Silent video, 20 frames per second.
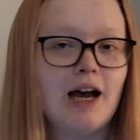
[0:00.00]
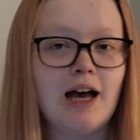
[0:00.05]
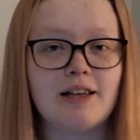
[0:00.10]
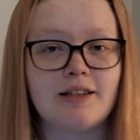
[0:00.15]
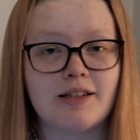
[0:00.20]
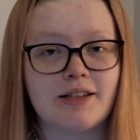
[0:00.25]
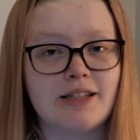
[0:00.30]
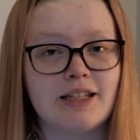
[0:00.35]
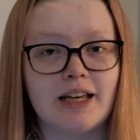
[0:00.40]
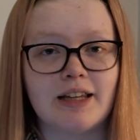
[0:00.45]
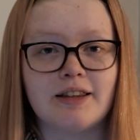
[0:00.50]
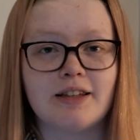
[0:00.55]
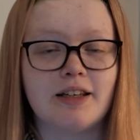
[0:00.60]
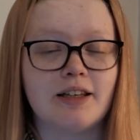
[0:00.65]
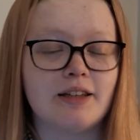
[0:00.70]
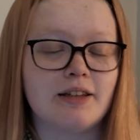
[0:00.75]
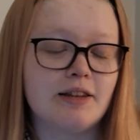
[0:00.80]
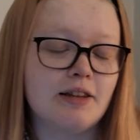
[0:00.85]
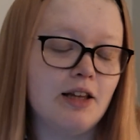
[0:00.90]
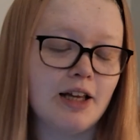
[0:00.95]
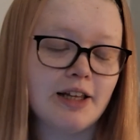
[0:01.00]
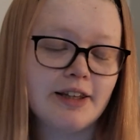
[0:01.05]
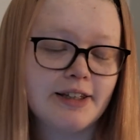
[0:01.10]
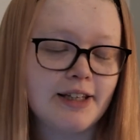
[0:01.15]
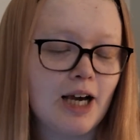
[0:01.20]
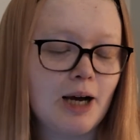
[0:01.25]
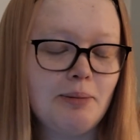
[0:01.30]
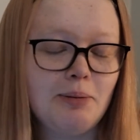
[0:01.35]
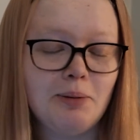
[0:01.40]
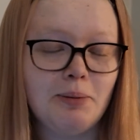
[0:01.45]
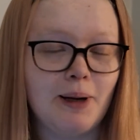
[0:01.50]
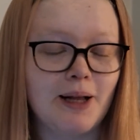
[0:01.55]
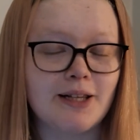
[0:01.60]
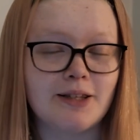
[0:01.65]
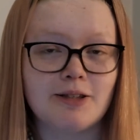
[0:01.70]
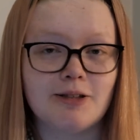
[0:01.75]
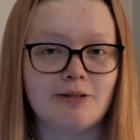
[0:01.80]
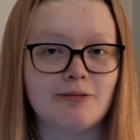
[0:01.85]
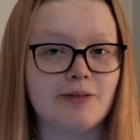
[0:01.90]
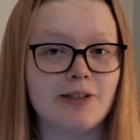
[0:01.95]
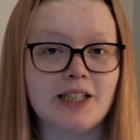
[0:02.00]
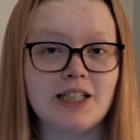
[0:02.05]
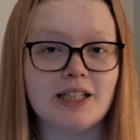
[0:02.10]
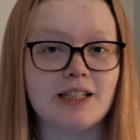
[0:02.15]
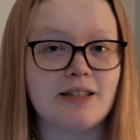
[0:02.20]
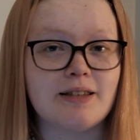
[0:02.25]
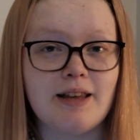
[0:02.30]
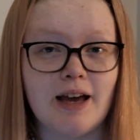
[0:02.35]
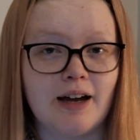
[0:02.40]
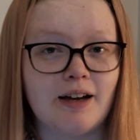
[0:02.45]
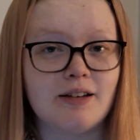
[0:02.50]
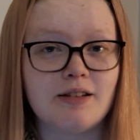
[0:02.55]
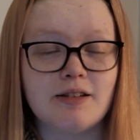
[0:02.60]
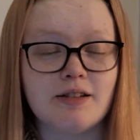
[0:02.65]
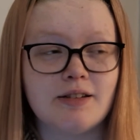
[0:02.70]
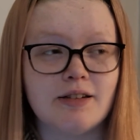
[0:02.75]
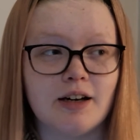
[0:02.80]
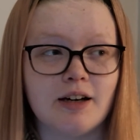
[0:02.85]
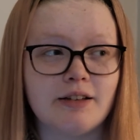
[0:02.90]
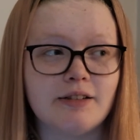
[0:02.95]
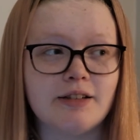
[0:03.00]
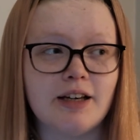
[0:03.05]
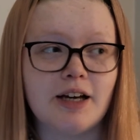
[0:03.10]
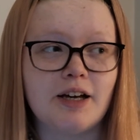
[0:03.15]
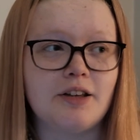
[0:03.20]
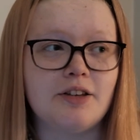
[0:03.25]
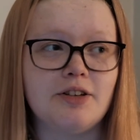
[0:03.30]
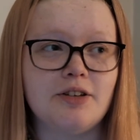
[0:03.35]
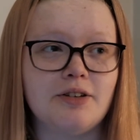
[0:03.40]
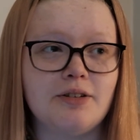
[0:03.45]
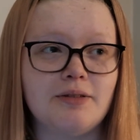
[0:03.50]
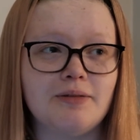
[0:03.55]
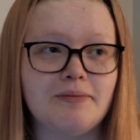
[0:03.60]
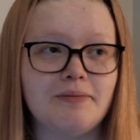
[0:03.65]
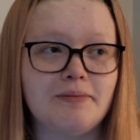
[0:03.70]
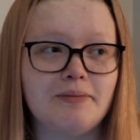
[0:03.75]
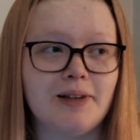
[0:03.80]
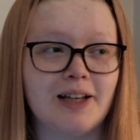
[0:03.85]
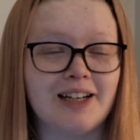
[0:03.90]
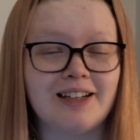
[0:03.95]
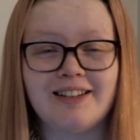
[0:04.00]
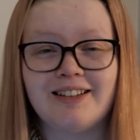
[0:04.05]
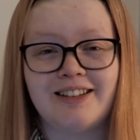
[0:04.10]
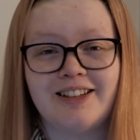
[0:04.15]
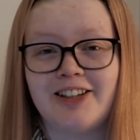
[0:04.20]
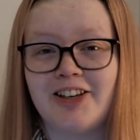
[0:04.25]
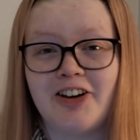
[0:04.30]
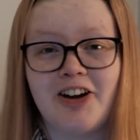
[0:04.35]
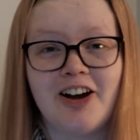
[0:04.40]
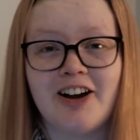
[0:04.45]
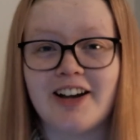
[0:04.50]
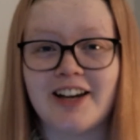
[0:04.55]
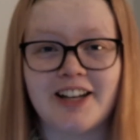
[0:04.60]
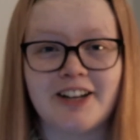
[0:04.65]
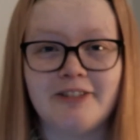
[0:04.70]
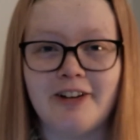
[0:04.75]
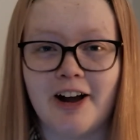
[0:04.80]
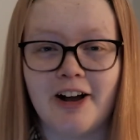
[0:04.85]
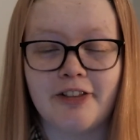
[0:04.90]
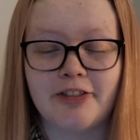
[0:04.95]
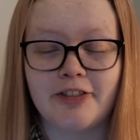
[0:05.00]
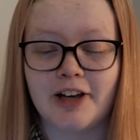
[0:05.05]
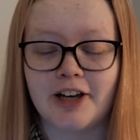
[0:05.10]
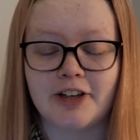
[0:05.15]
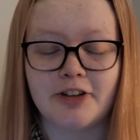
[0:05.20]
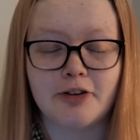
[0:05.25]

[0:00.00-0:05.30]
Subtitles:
As I said, the Apple Pencil really is second to none, and you can't get around that.